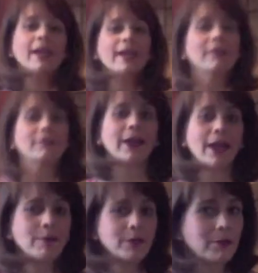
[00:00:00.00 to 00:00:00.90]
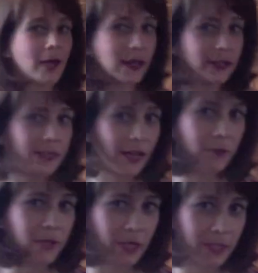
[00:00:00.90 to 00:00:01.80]
If I happen to pass out
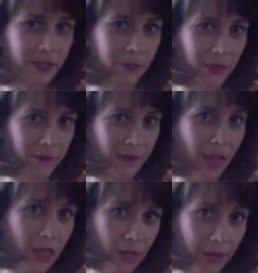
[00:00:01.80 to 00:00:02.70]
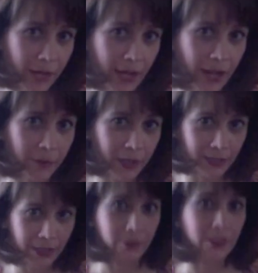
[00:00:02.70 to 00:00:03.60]
because something fell on my head
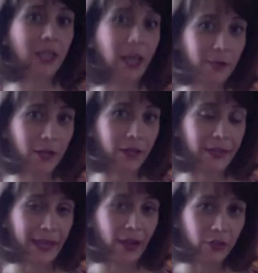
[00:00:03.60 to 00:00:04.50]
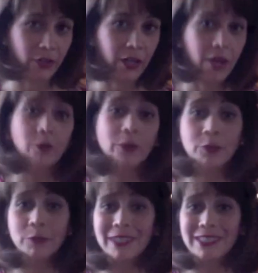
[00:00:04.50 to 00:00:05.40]
because I was climbing on the counter, will
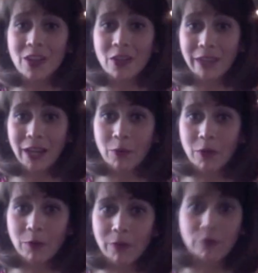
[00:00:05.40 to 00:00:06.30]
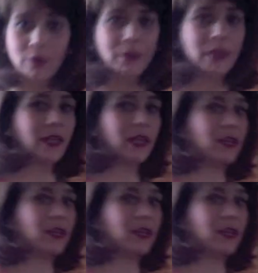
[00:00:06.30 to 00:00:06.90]
you please call 911 for me? Thank